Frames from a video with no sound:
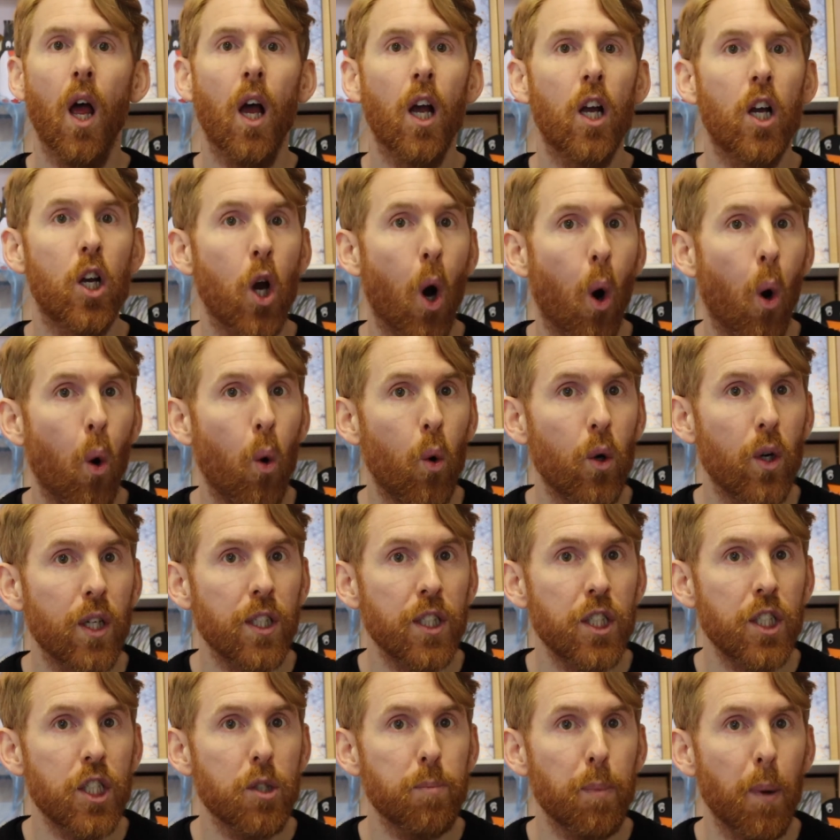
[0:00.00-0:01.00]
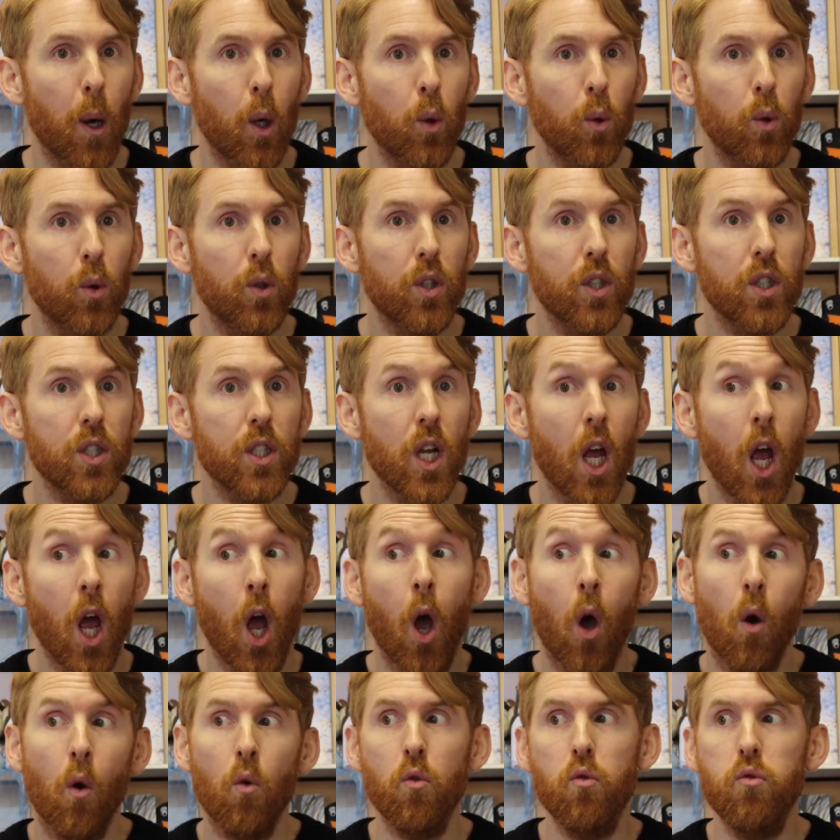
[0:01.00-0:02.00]
Golden Spokes
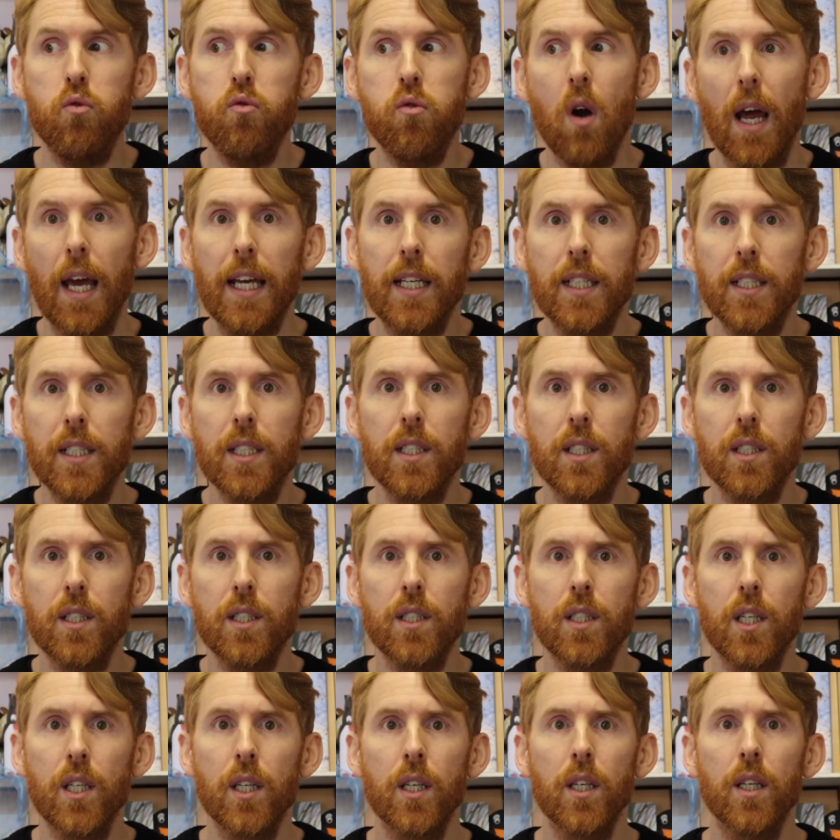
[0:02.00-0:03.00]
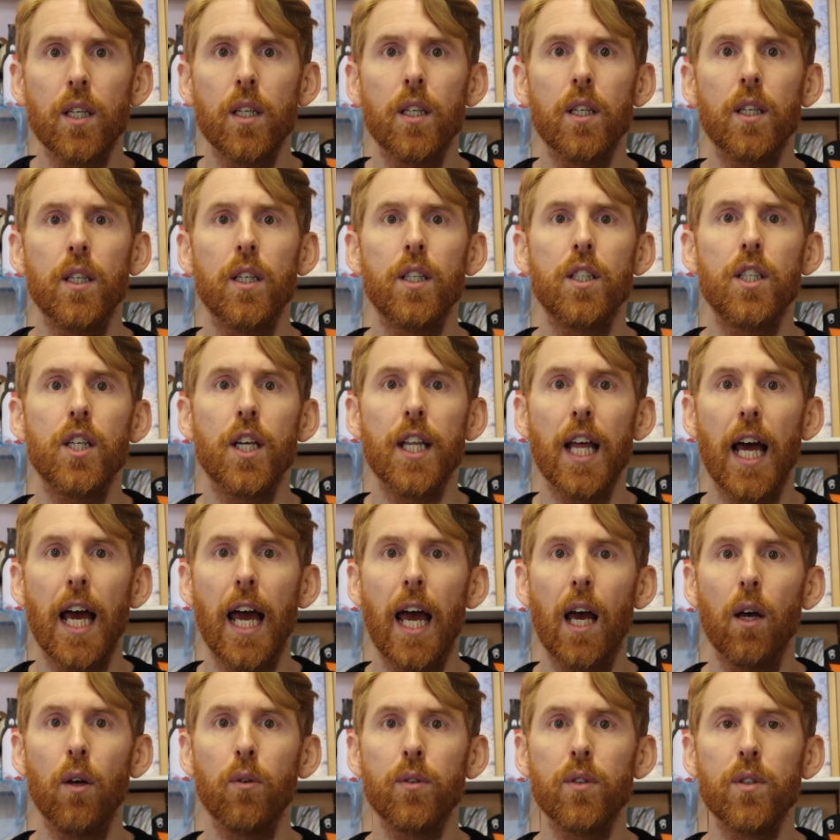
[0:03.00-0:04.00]
raced to the
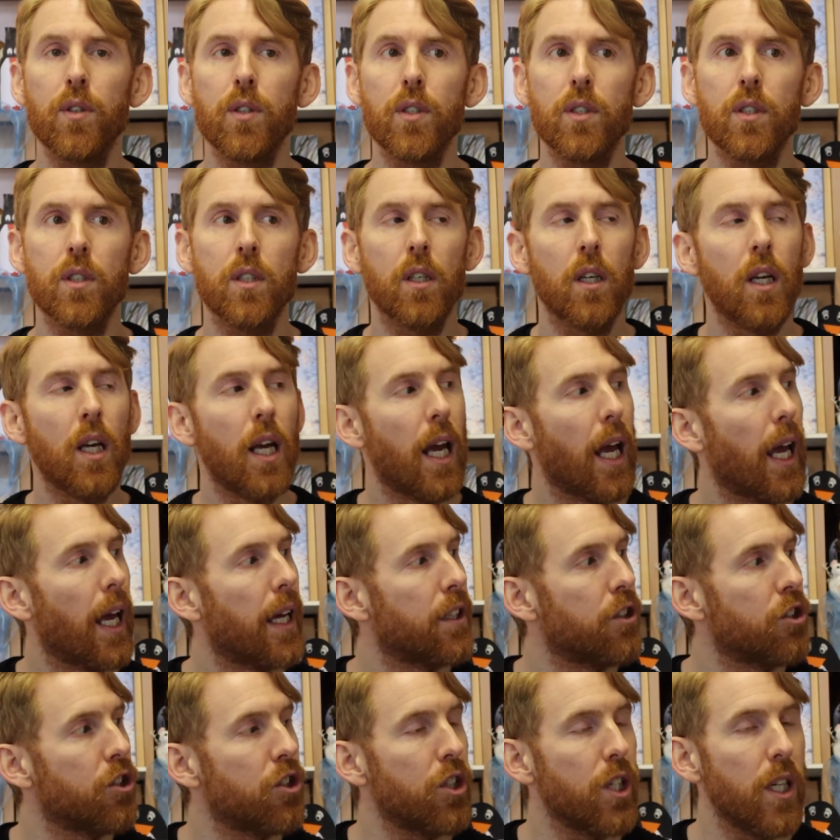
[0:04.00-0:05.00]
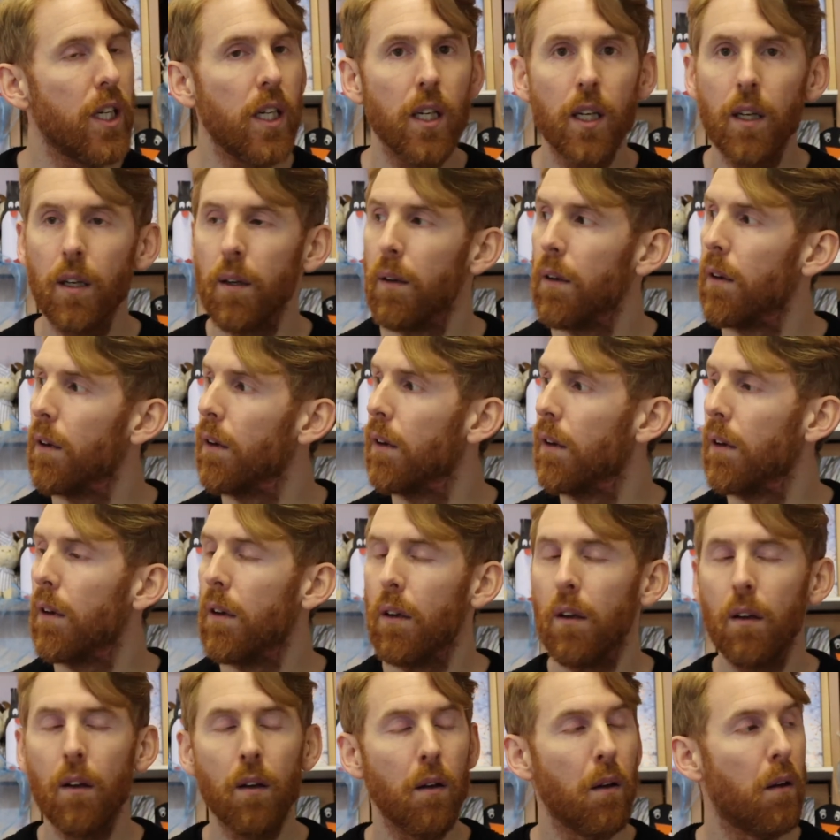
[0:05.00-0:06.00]
house, and she
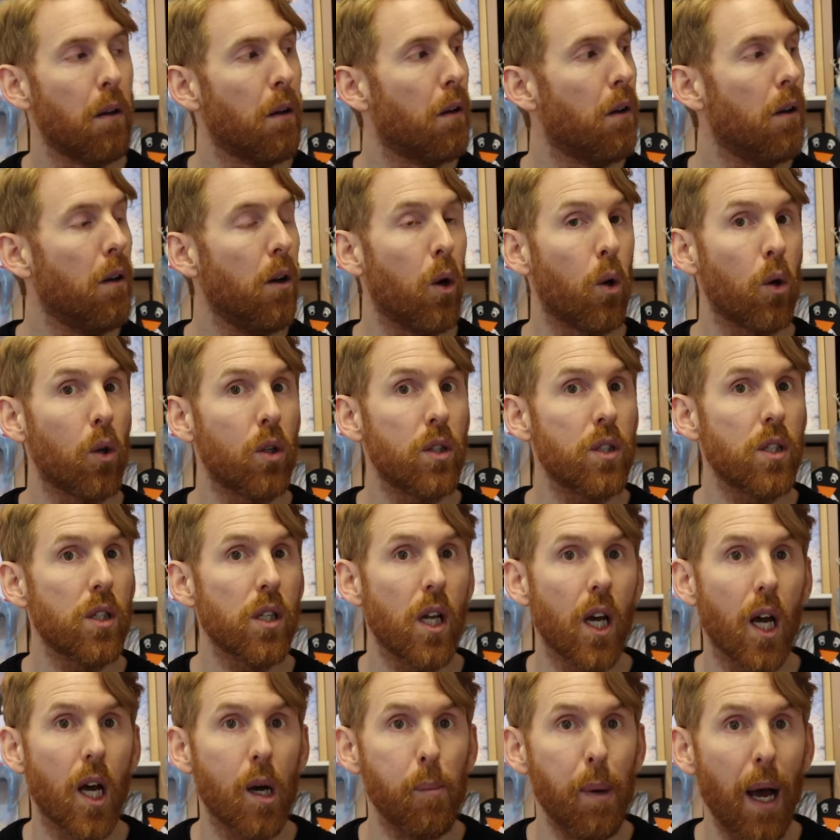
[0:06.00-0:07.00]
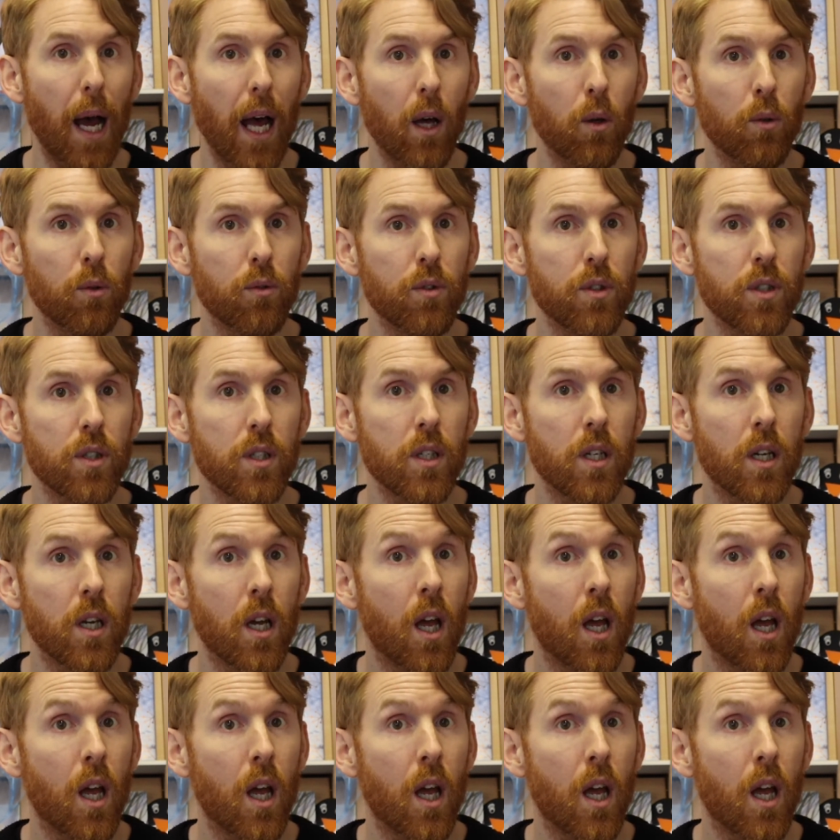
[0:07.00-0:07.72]
looked about.